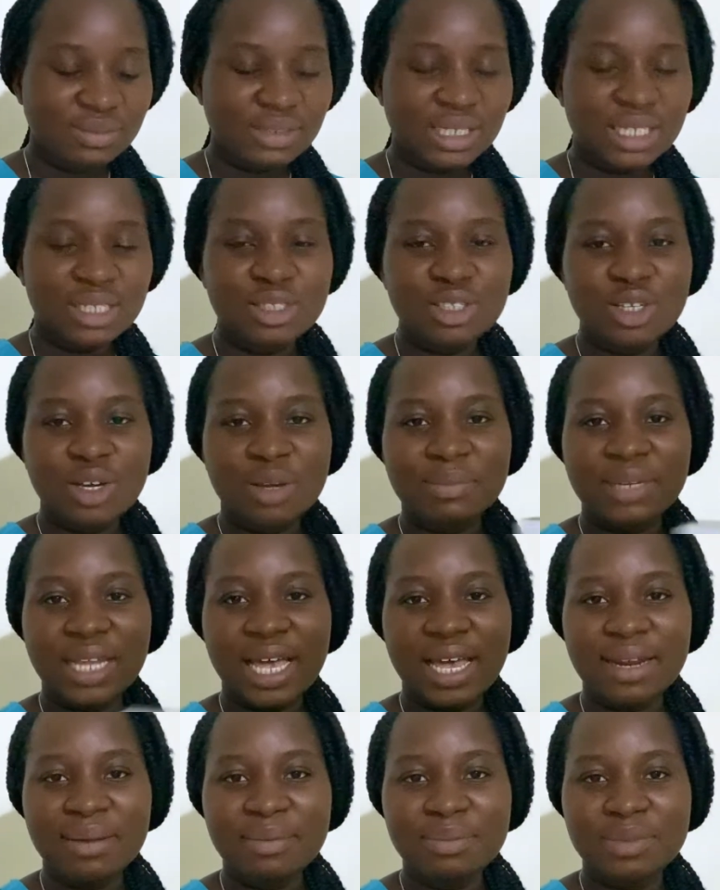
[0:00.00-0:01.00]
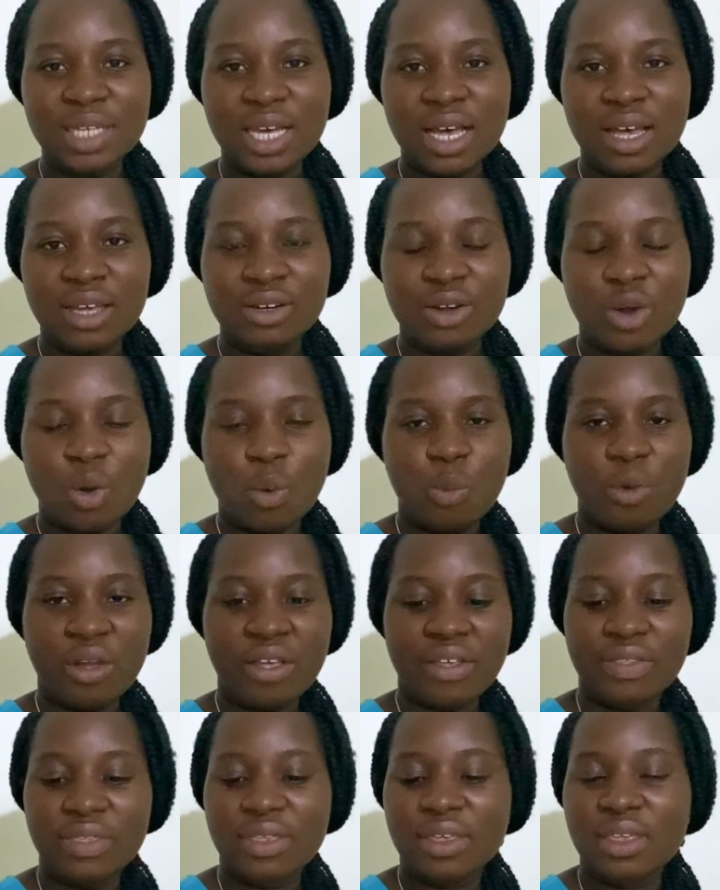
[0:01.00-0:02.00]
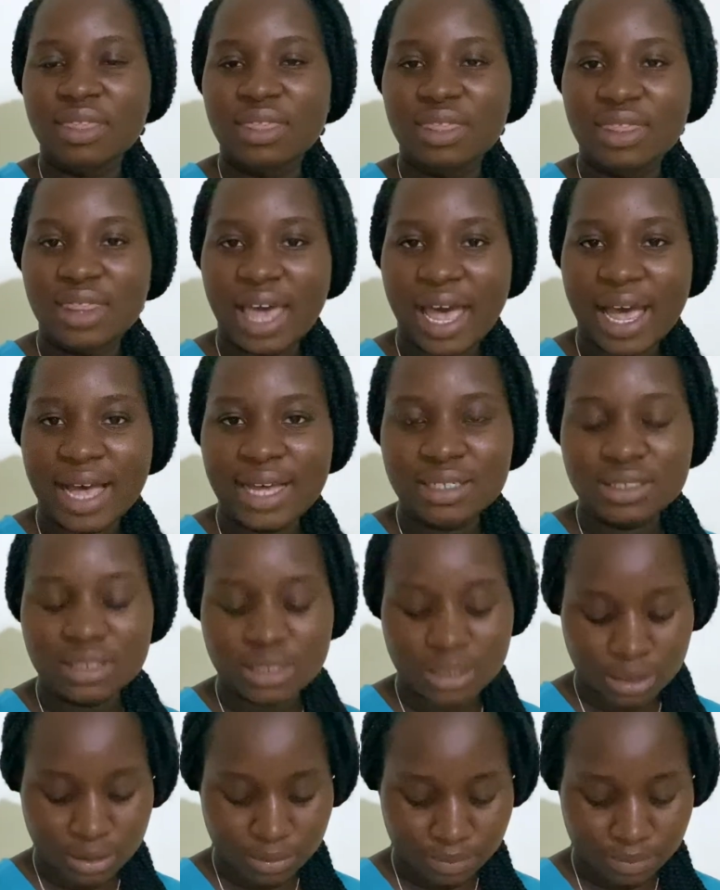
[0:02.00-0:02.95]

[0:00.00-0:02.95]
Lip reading: So I'm glad I'm done with that.